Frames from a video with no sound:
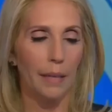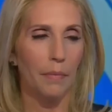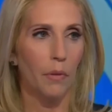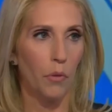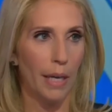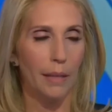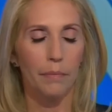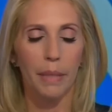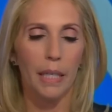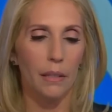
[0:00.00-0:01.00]
claim credit,
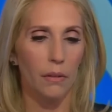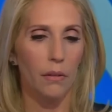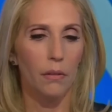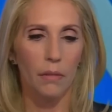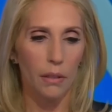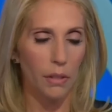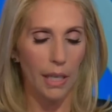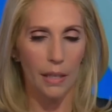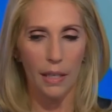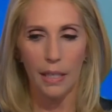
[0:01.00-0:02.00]
because he'll
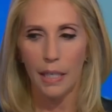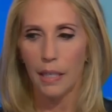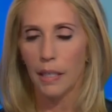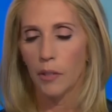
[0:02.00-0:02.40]
say that he